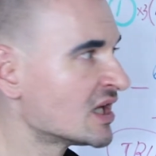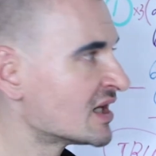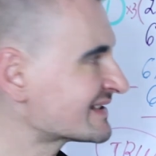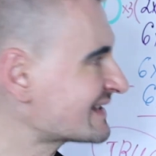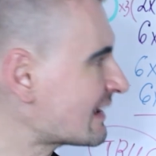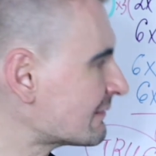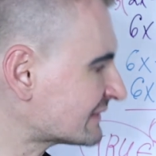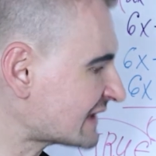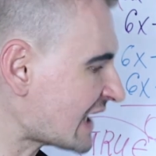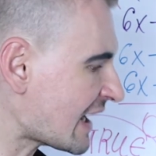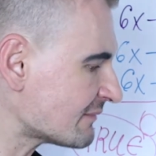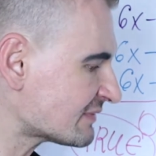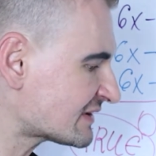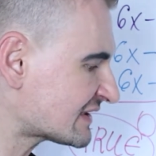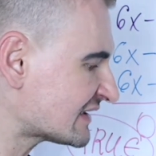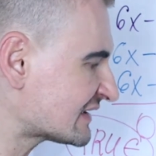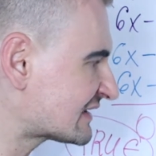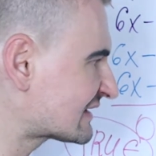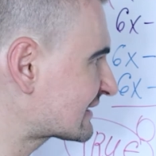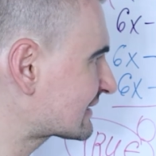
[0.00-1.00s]

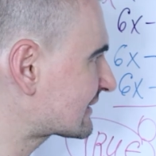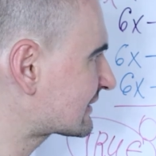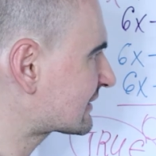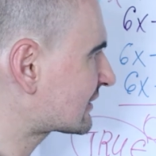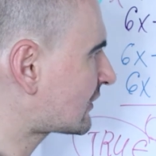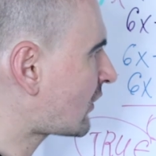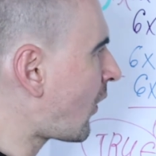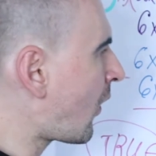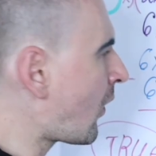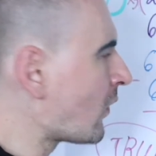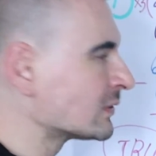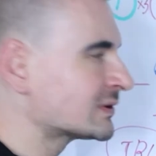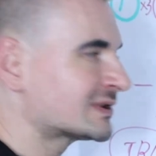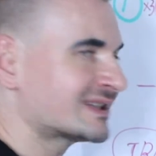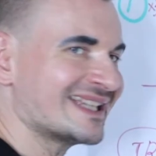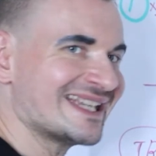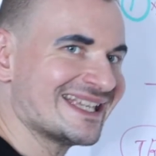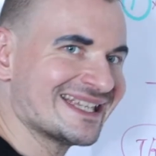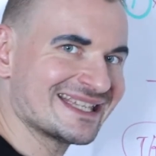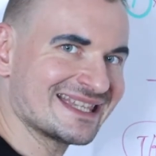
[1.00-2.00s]
Sometimes it's
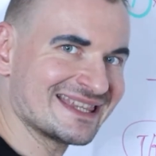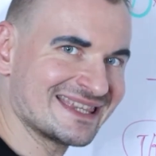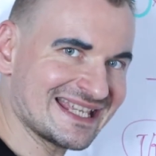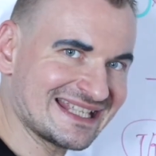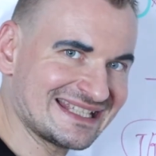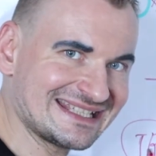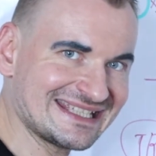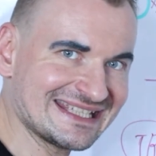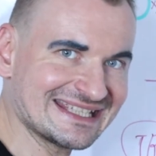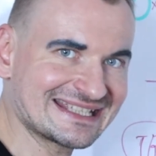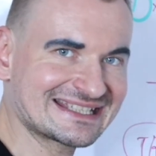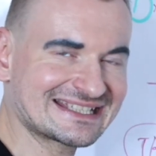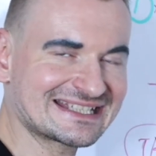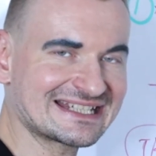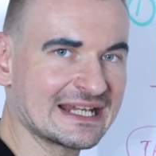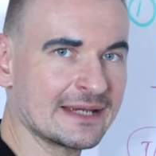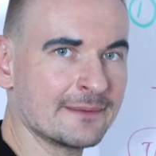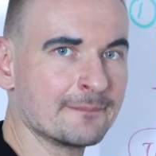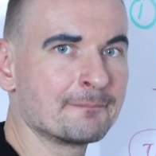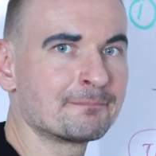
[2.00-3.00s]
called the
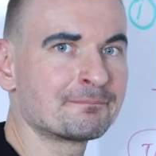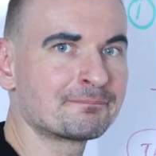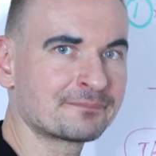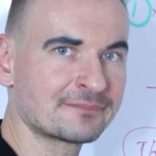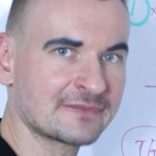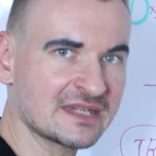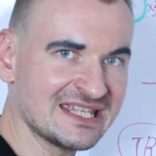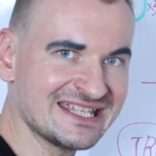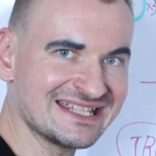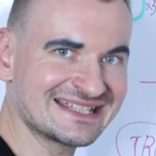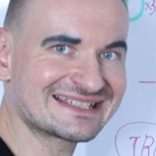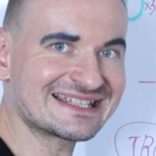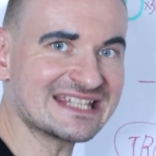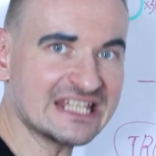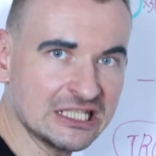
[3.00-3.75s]
system is